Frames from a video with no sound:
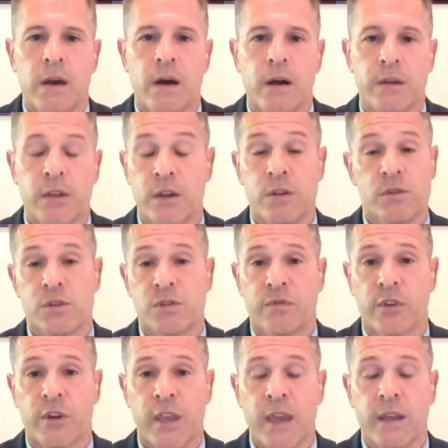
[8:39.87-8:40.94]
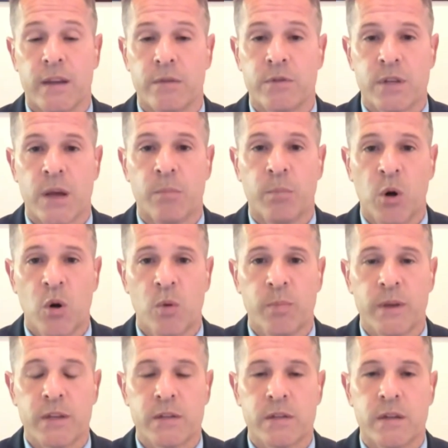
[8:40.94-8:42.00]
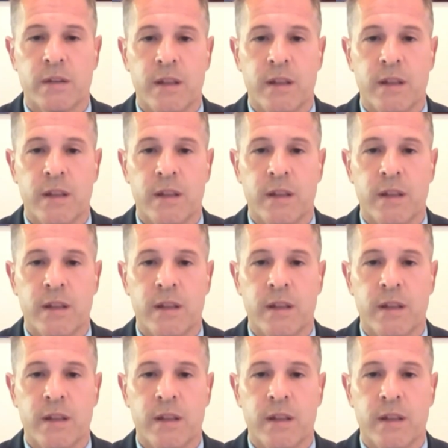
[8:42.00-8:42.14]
You didn't just forget, it was on purpose.